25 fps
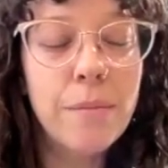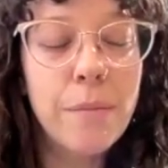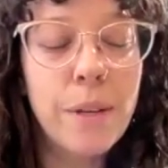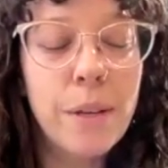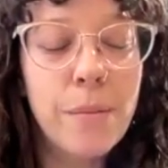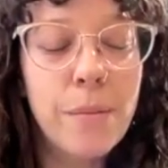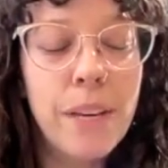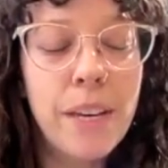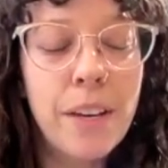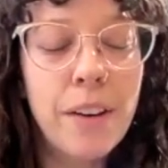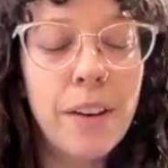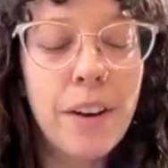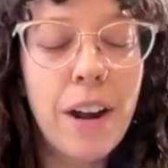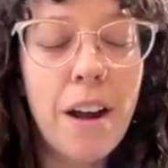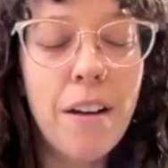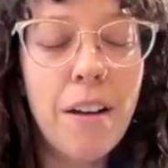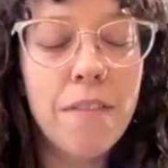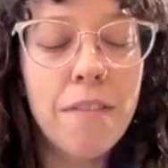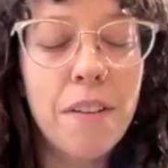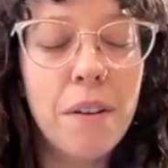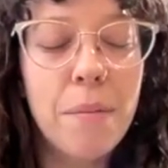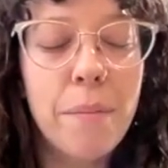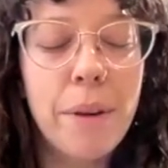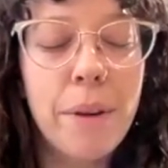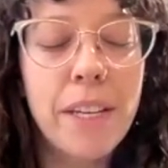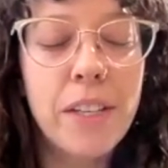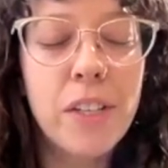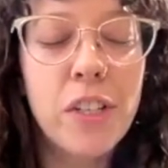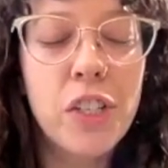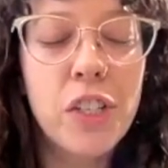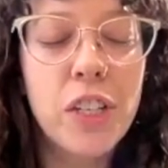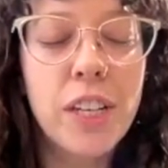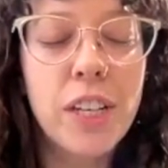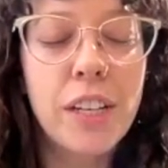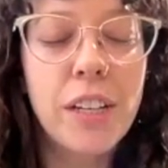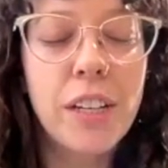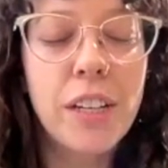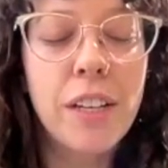maybe your
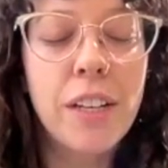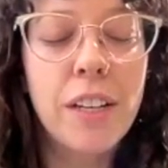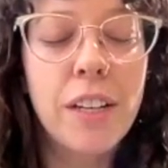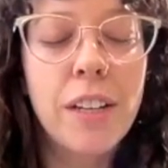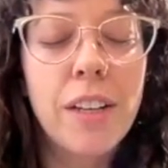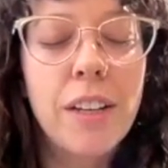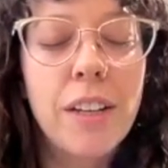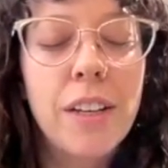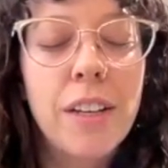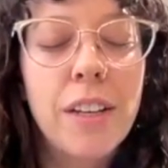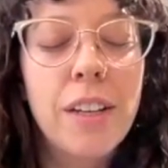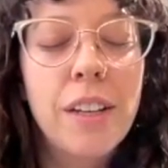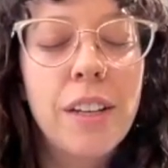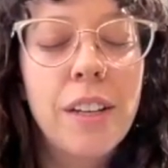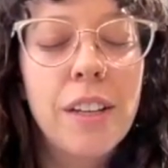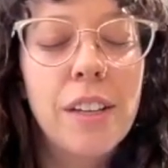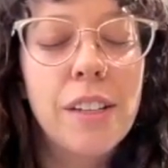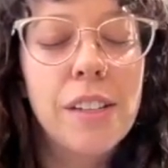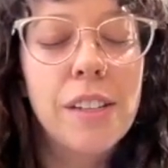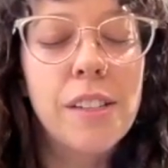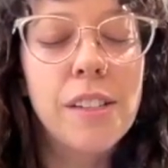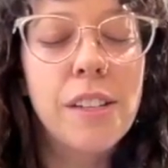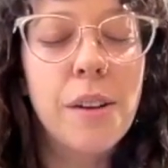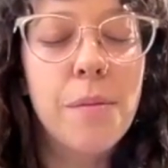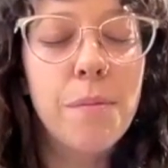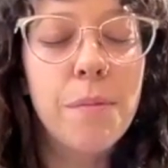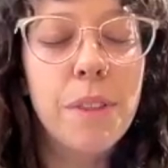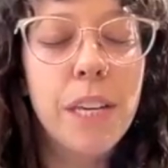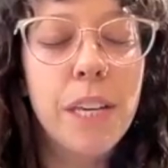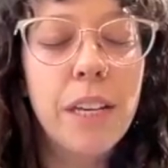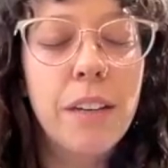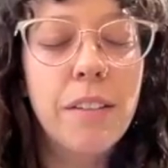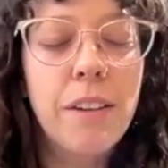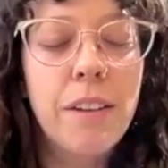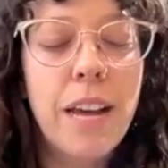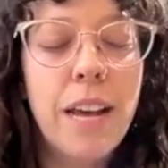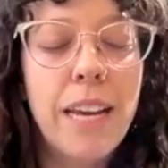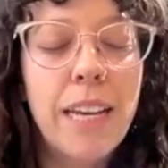affirmation is
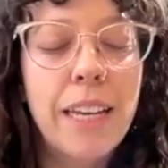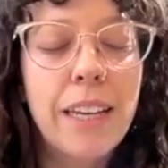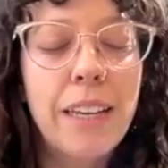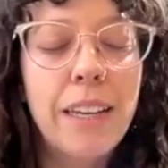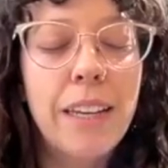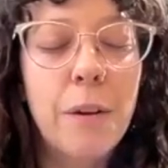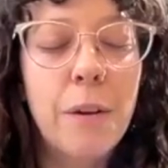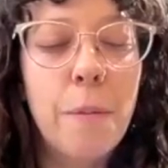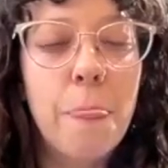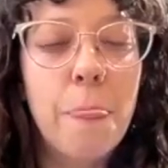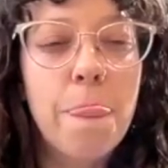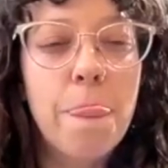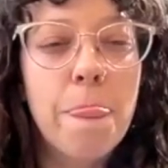something like,